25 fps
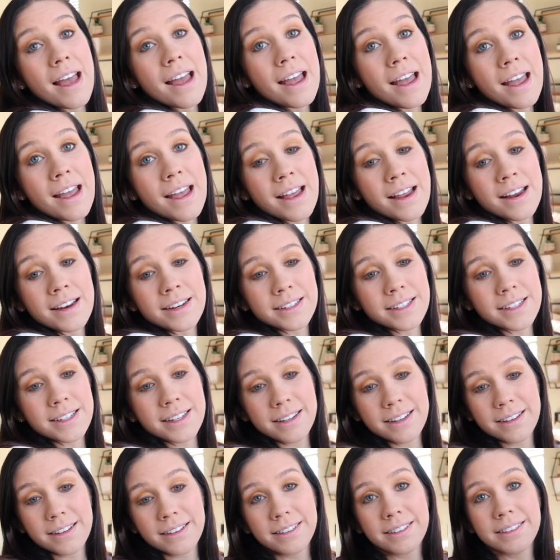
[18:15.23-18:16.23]
and
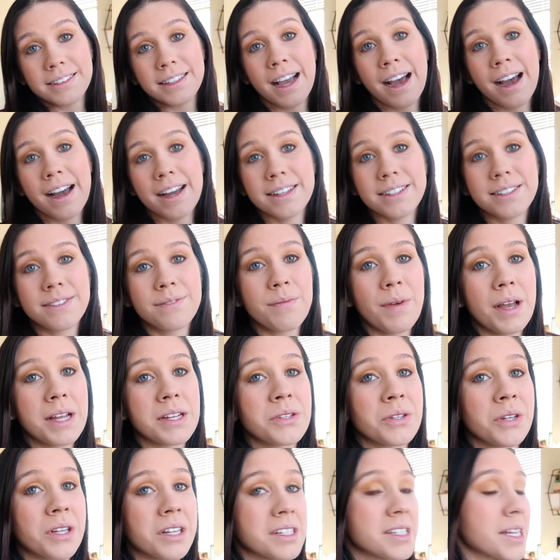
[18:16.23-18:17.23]
yeah, I
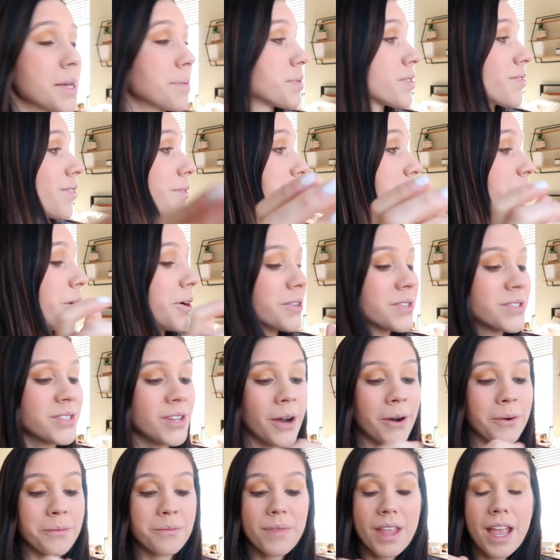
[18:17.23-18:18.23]
took tips from her,
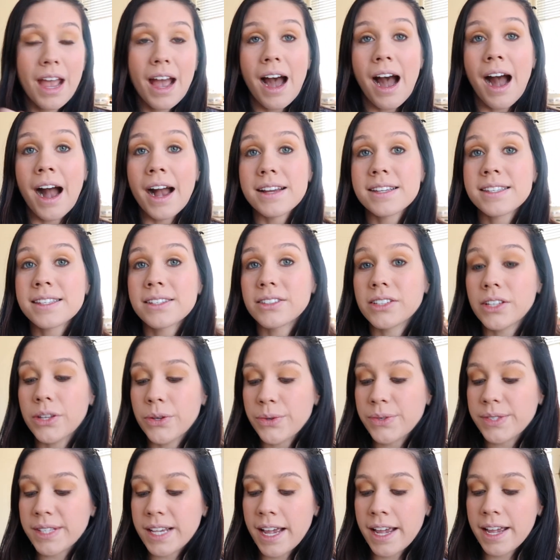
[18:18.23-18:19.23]
so I still
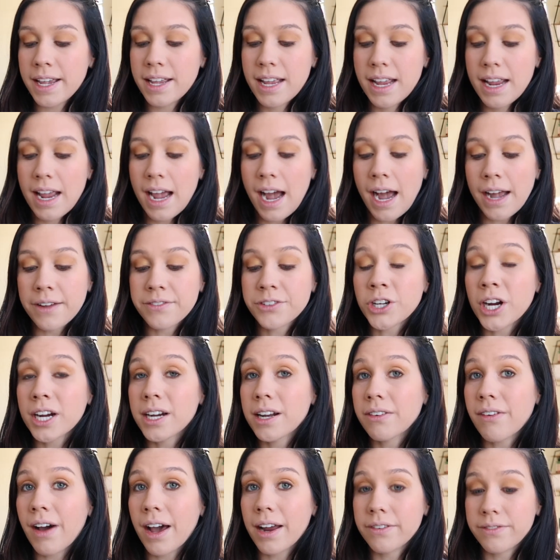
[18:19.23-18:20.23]
use it. I've
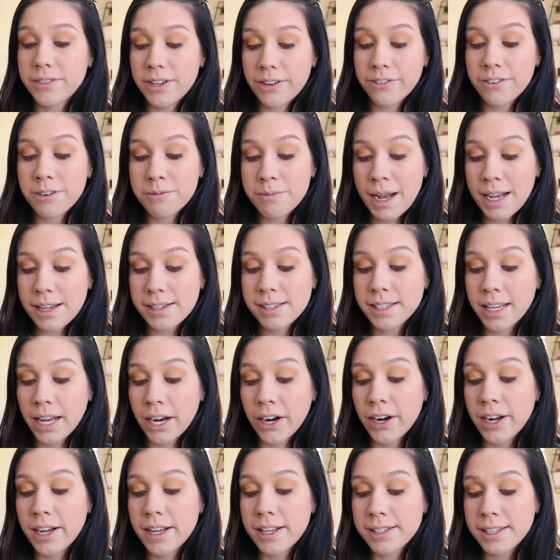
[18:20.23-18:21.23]
tried a lot of different
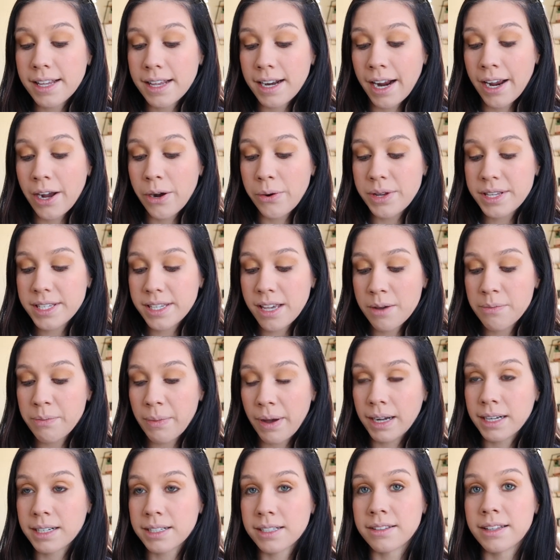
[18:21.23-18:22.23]
mascaras and I always come
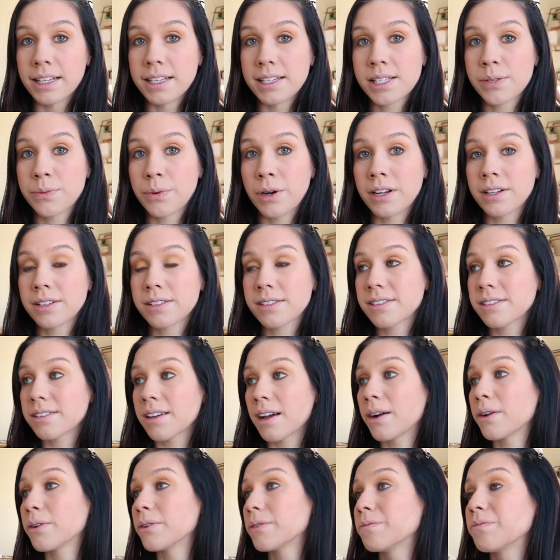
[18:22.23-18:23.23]
back to this one,
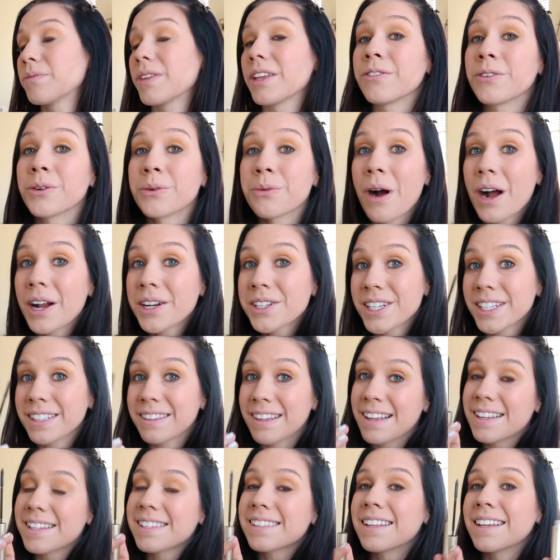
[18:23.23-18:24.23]
so if you're watching
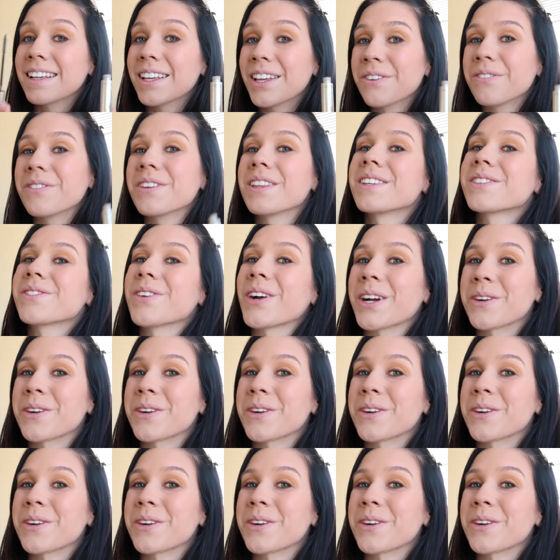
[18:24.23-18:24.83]
this, thank you for this